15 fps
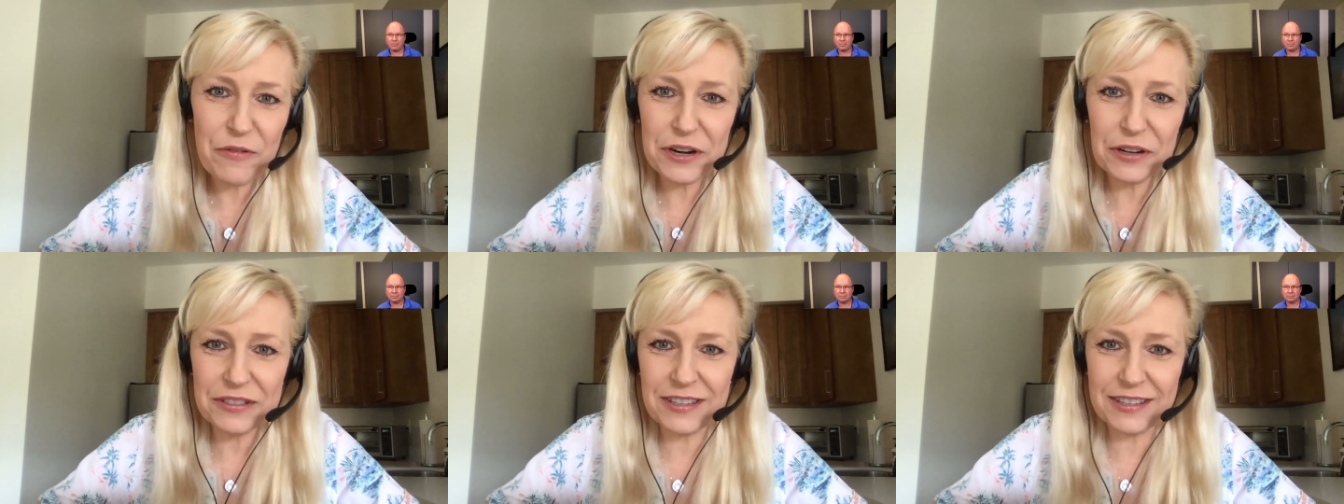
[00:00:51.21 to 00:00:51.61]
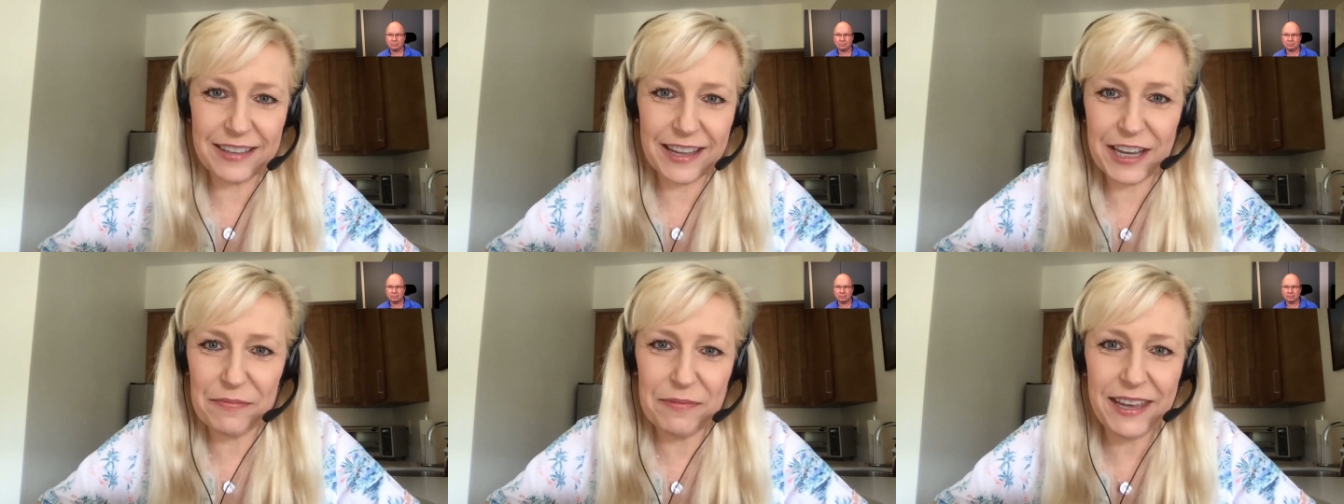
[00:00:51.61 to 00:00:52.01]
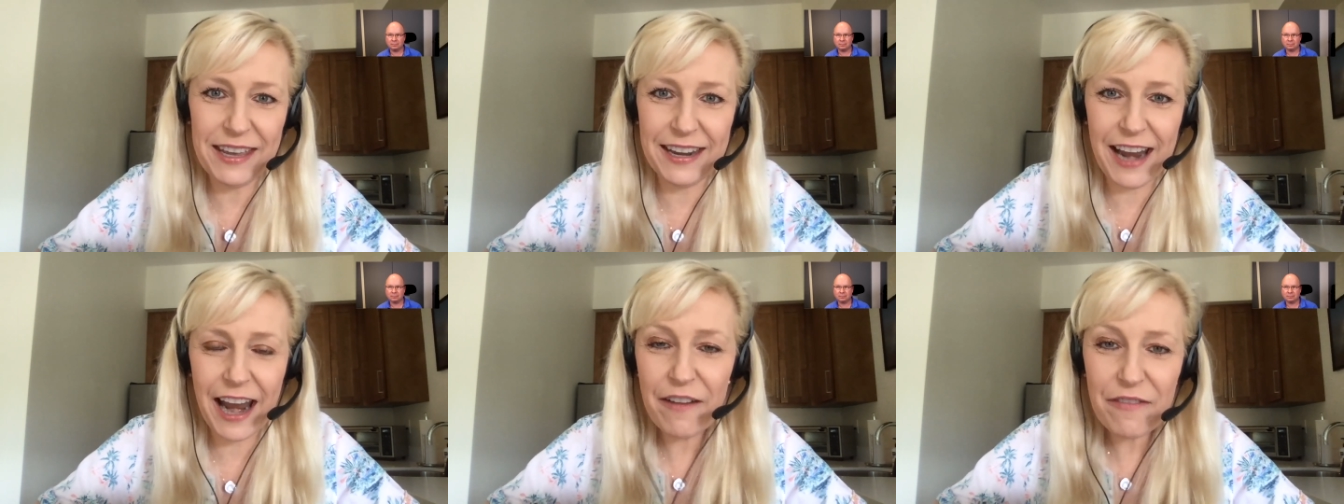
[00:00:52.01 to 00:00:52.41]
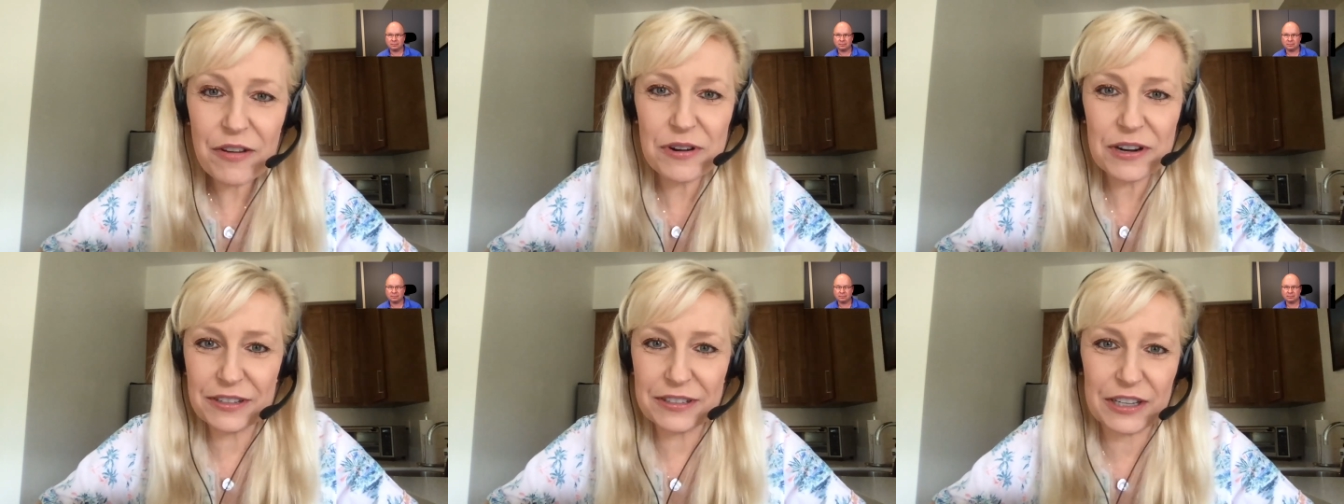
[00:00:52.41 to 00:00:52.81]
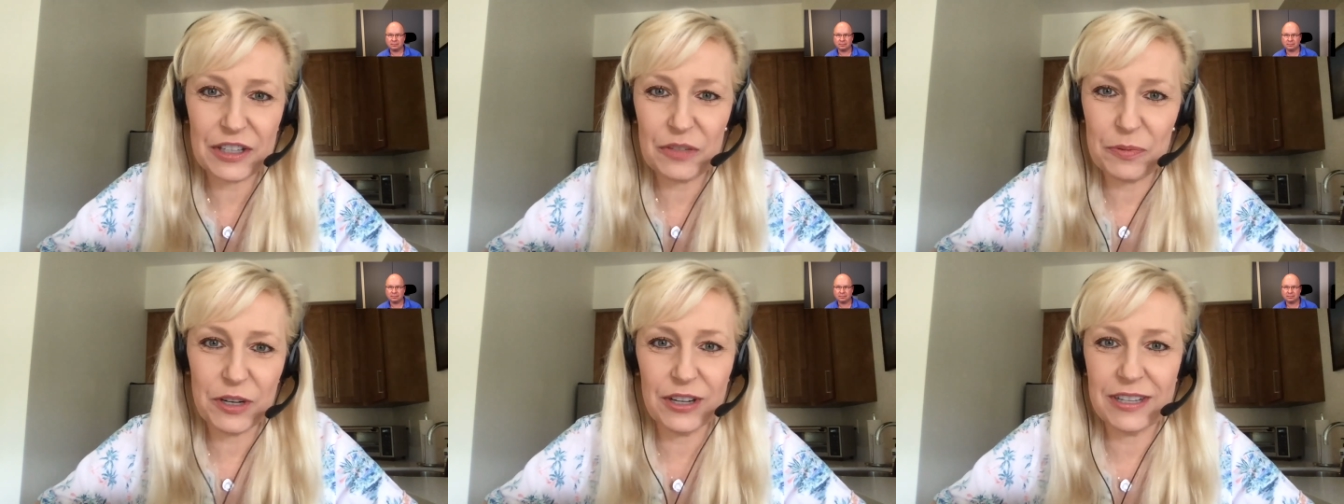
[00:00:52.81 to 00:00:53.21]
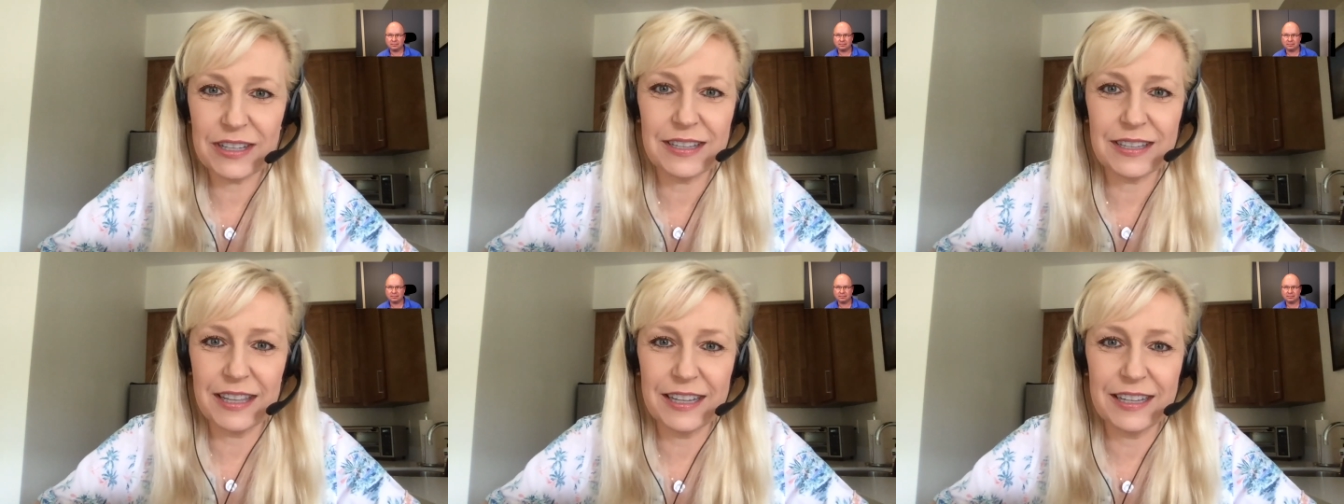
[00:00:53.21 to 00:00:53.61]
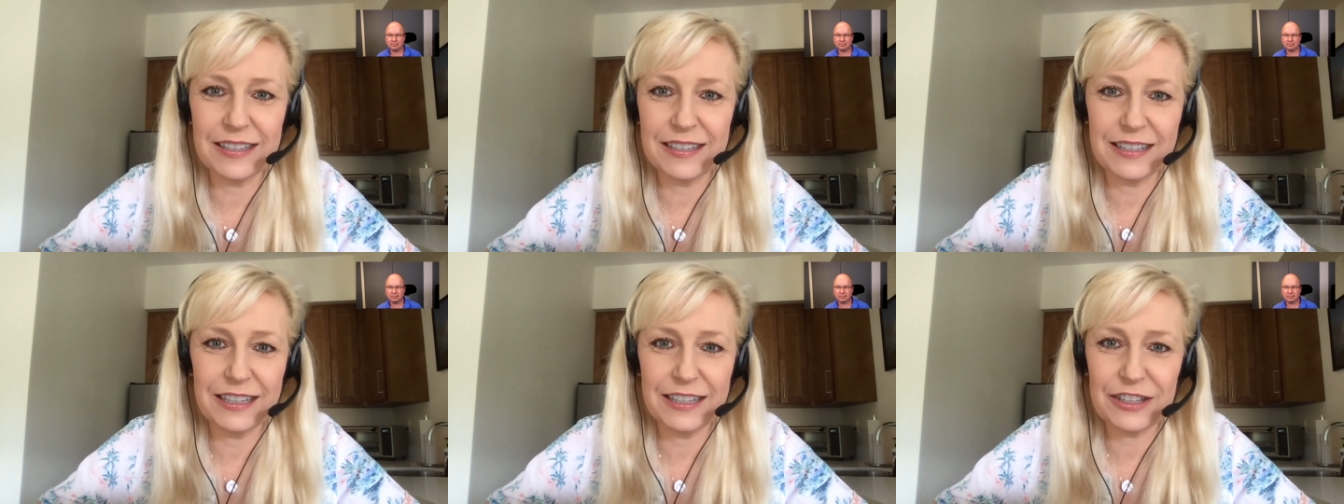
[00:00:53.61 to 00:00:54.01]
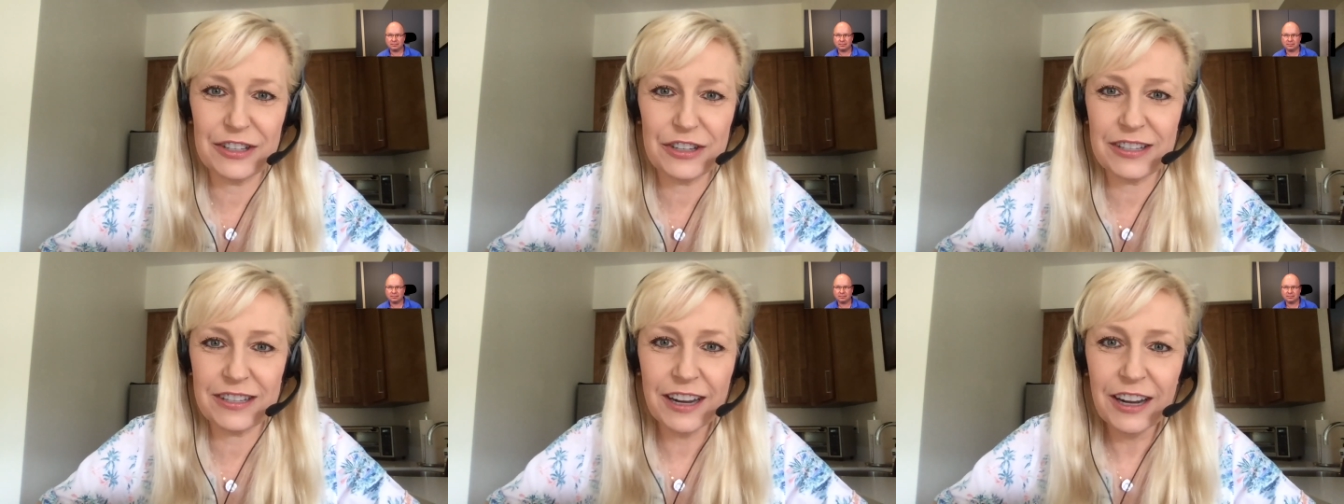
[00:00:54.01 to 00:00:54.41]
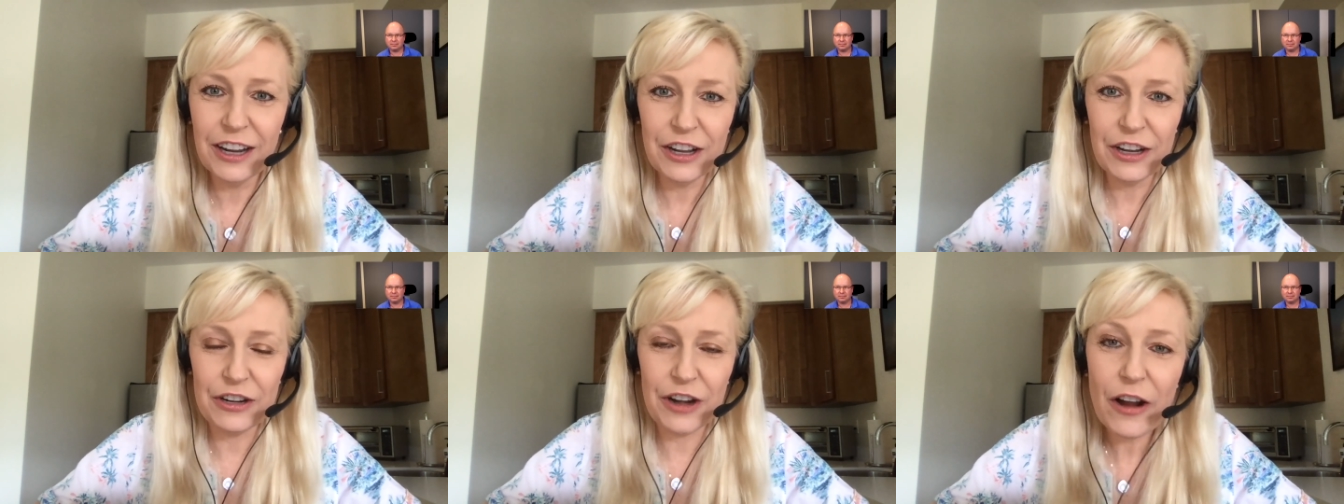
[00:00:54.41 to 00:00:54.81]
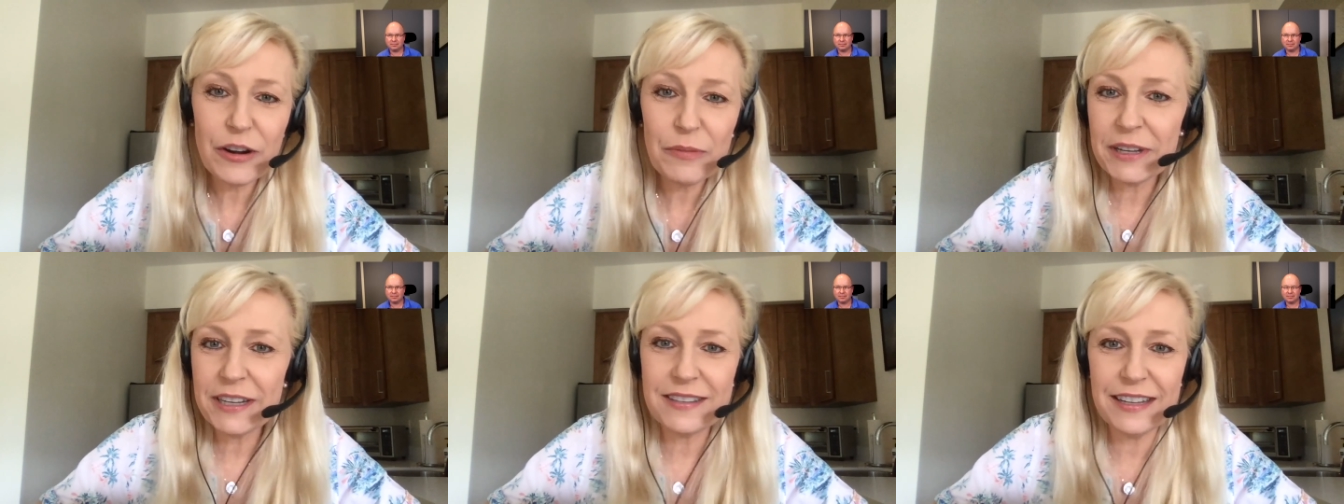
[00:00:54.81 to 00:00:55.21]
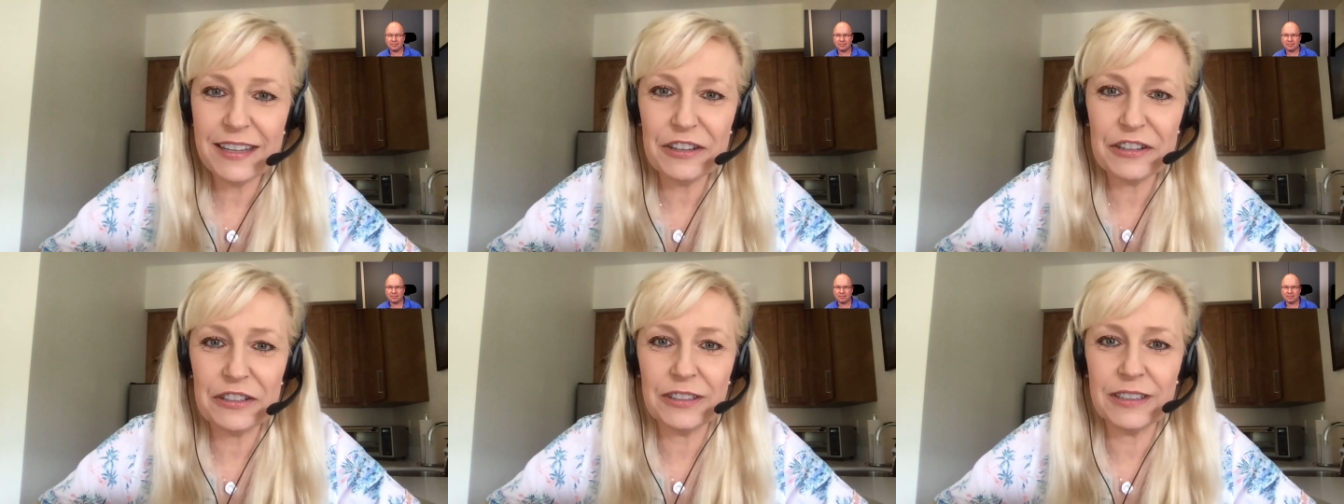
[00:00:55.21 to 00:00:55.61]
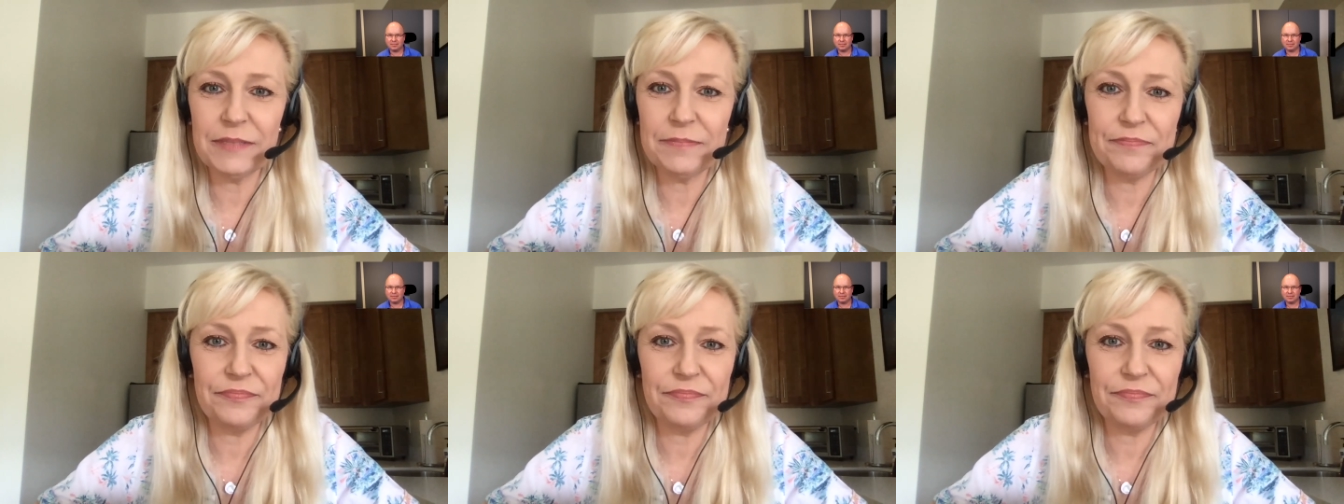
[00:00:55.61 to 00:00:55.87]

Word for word: everyone else is like me and everyone else experiences this and it's just not a big deal.